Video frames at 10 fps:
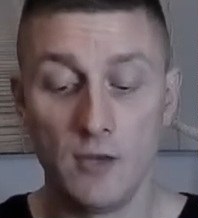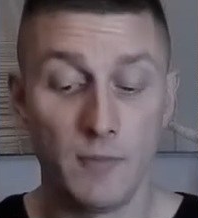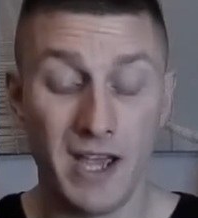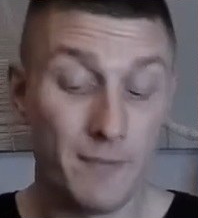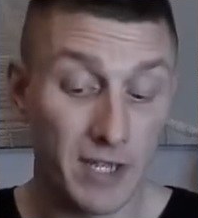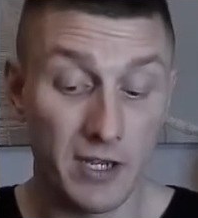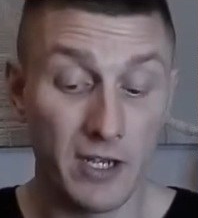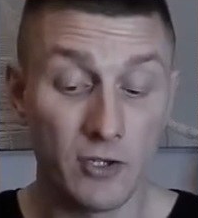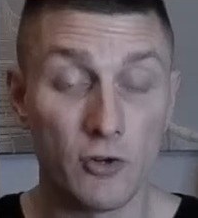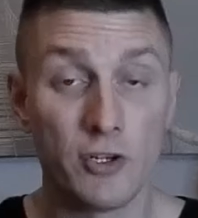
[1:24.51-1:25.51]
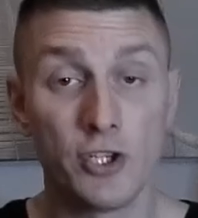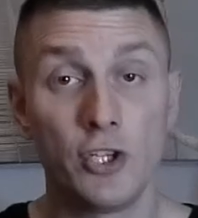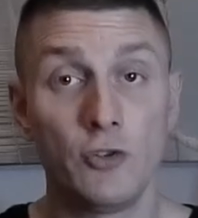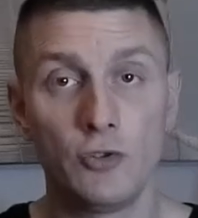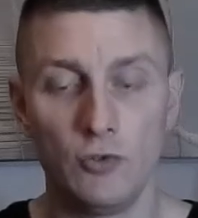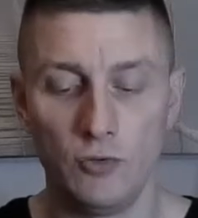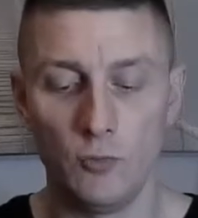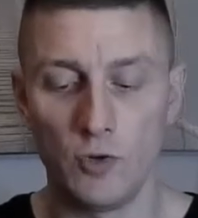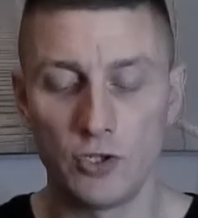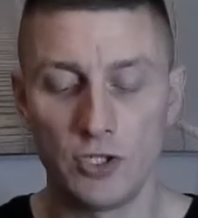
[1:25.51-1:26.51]
But I'm encouraging you to
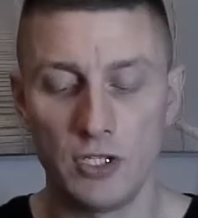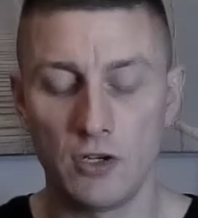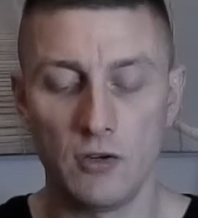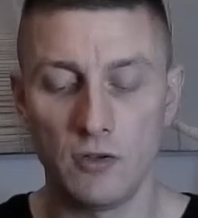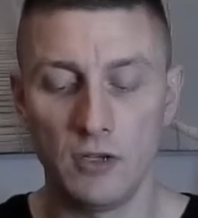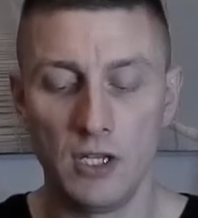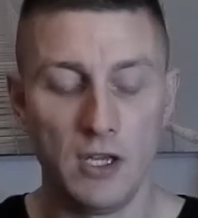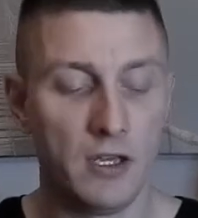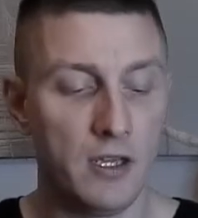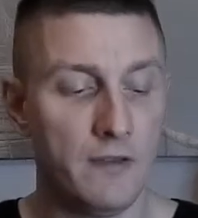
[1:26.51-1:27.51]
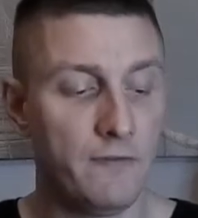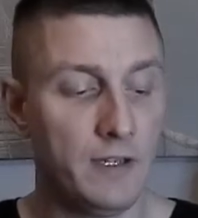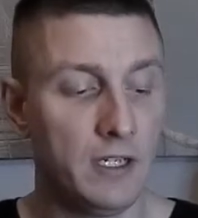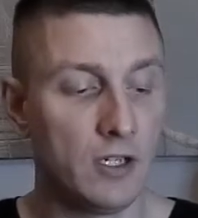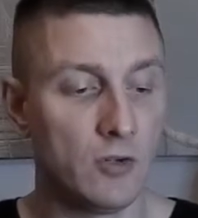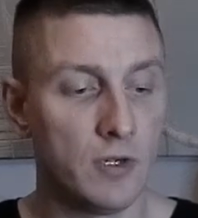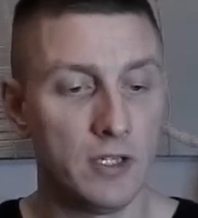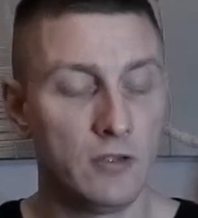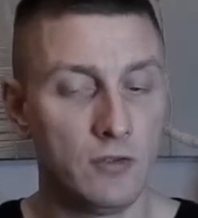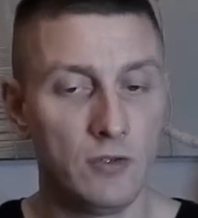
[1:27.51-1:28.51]
watch the whole video
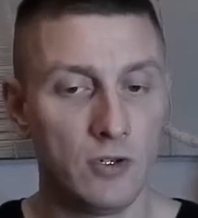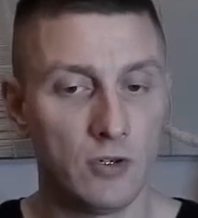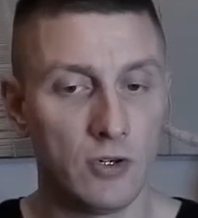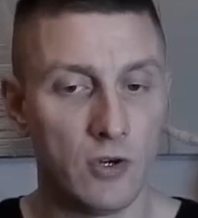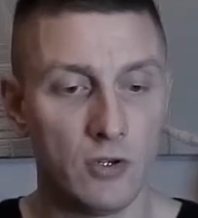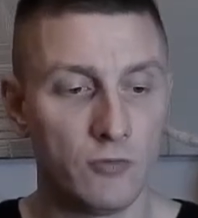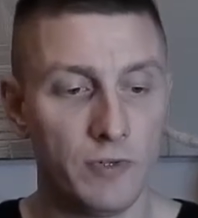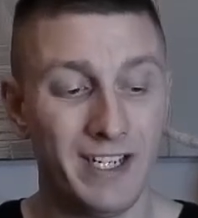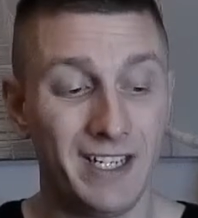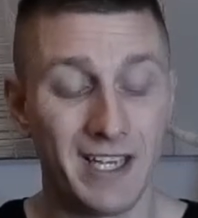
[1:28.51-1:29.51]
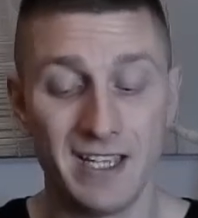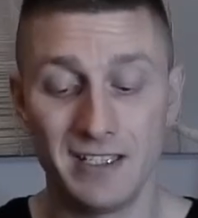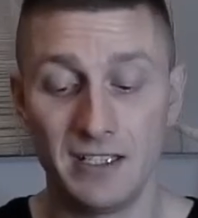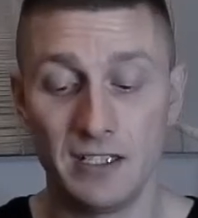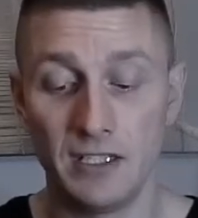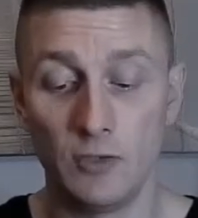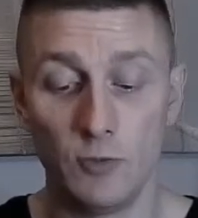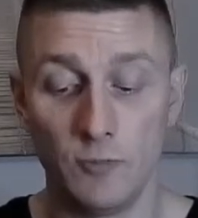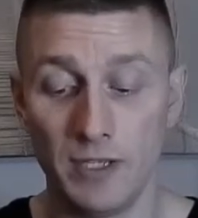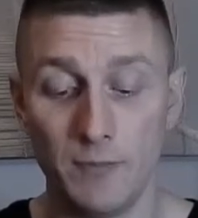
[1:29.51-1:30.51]
and to your whole reading, as it will
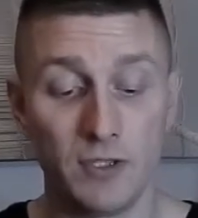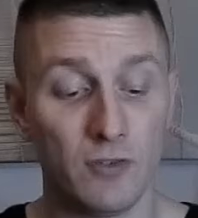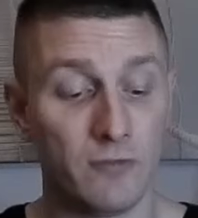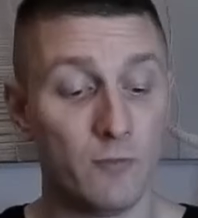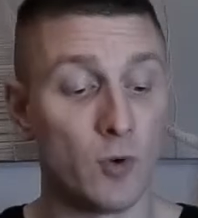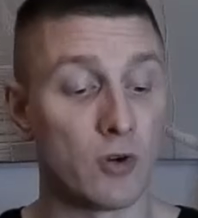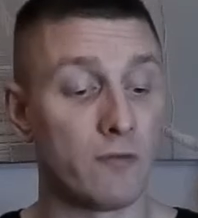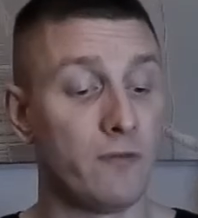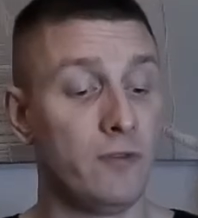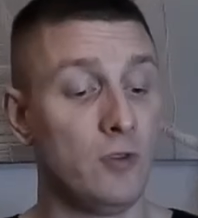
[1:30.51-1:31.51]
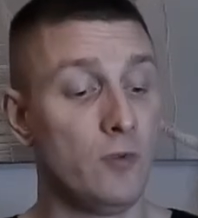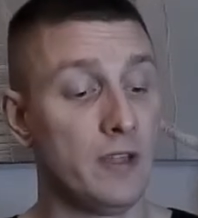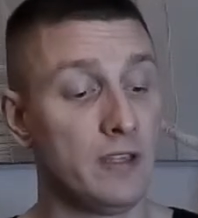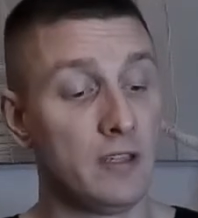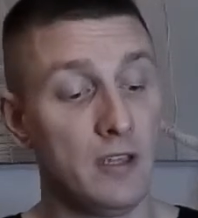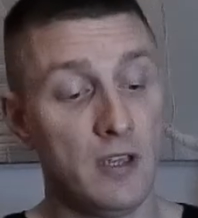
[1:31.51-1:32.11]
be a bit of more fluent,